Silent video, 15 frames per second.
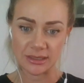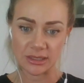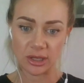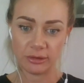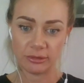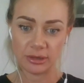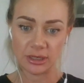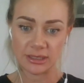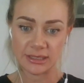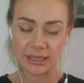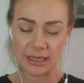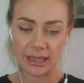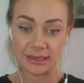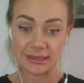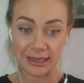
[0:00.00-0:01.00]
So Uranus
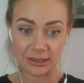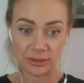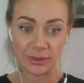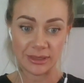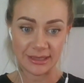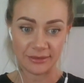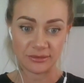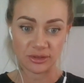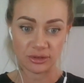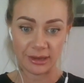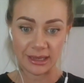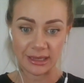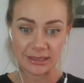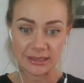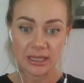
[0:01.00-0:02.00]
is at 27
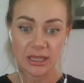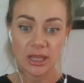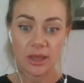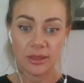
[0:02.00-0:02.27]
degrees.